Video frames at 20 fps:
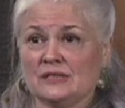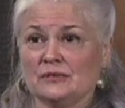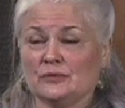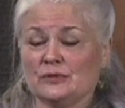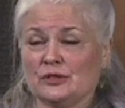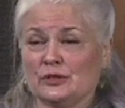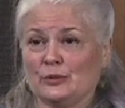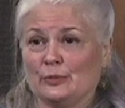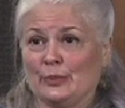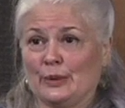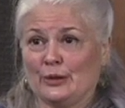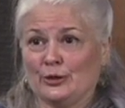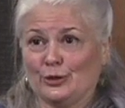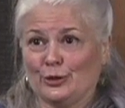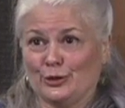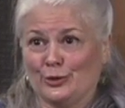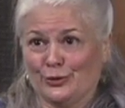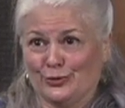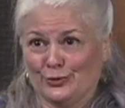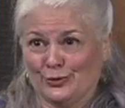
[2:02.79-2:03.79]
it was about
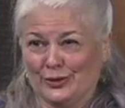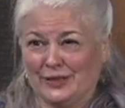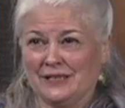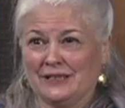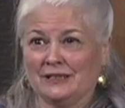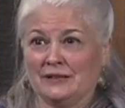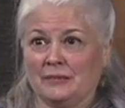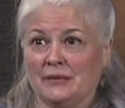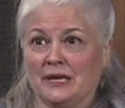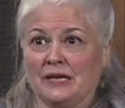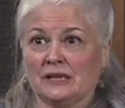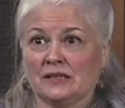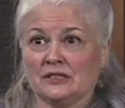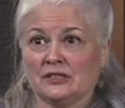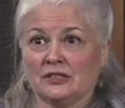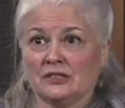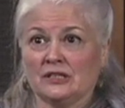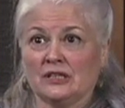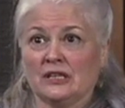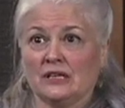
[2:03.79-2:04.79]
the Korean
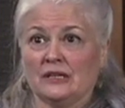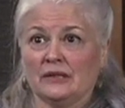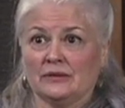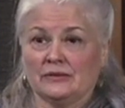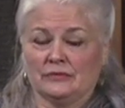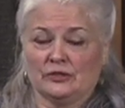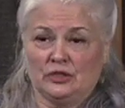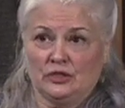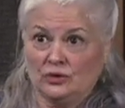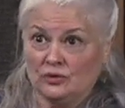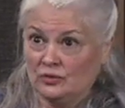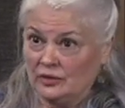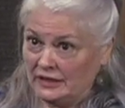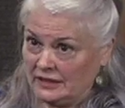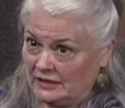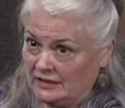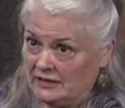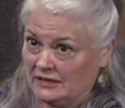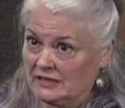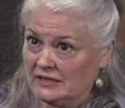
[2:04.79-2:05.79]
MASH
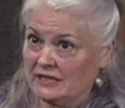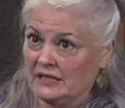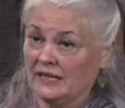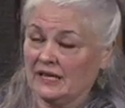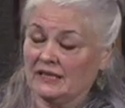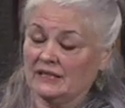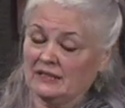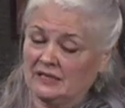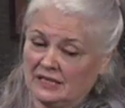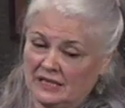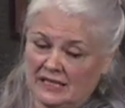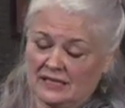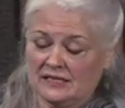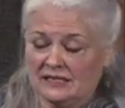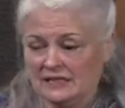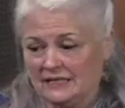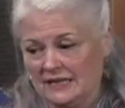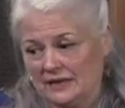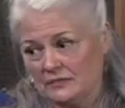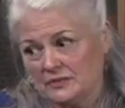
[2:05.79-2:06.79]
units. And
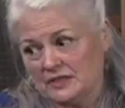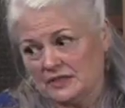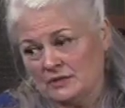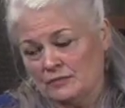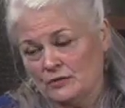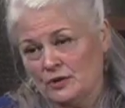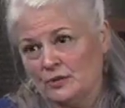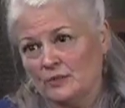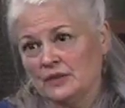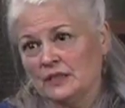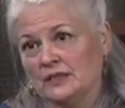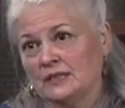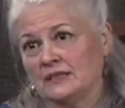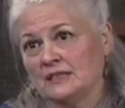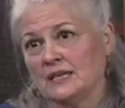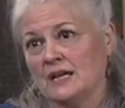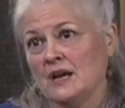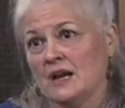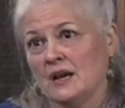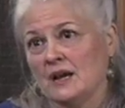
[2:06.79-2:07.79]
yes, that was a moment in
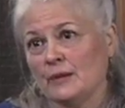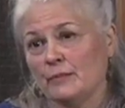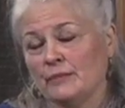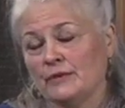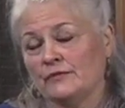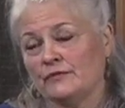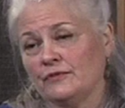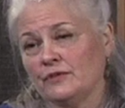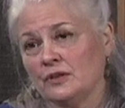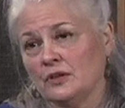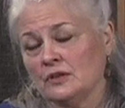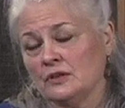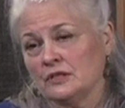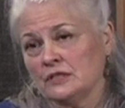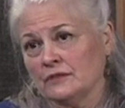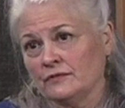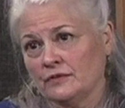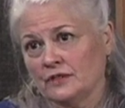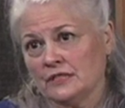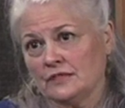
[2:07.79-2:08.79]
time. But for
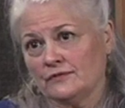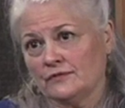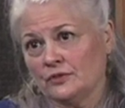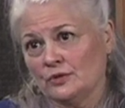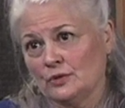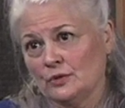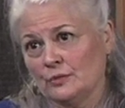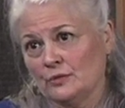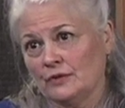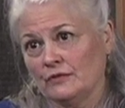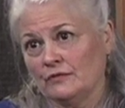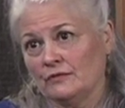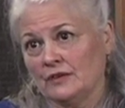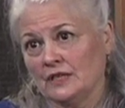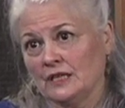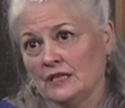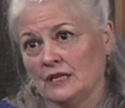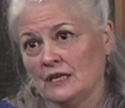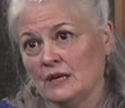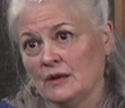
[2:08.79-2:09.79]
those of us for whom the
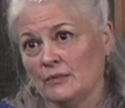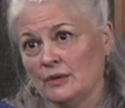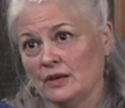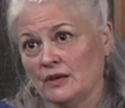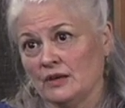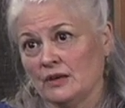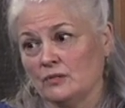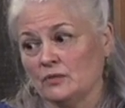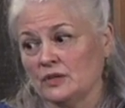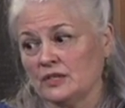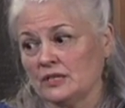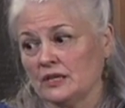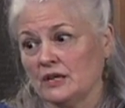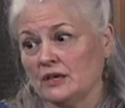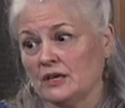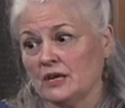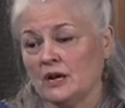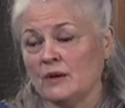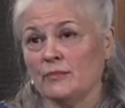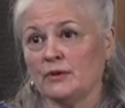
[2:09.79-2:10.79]
Vietnam era was
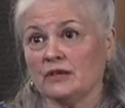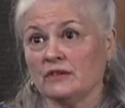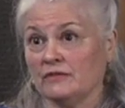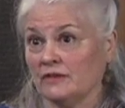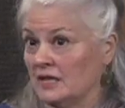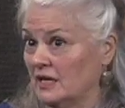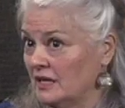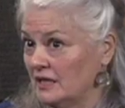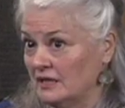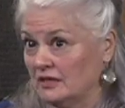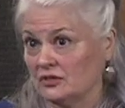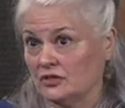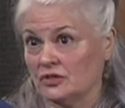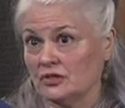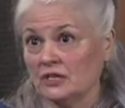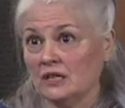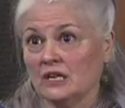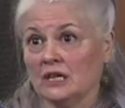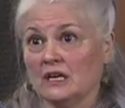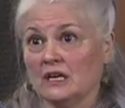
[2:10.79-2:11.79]
our coming of age,